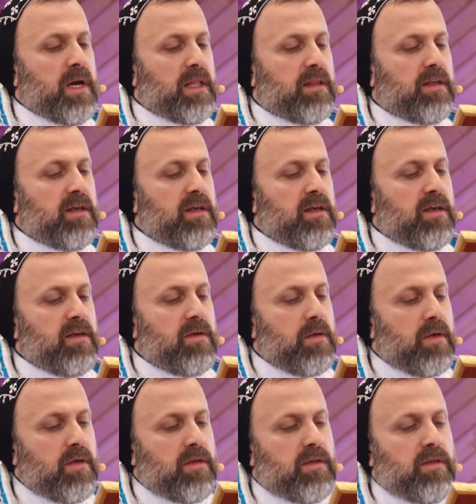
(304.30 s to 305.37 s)
But
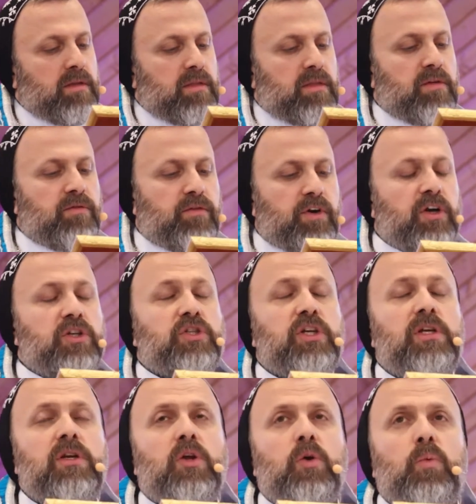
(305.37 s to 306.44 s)
the
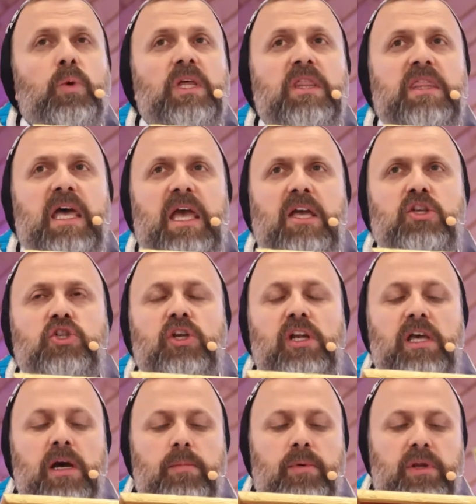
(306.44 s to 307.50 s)
Virgin, when the
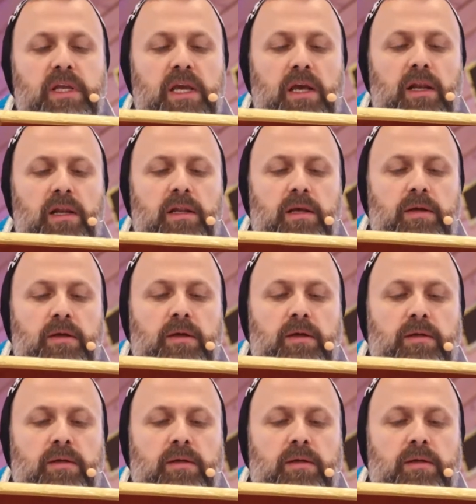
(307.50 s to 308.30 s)
angel Gabriel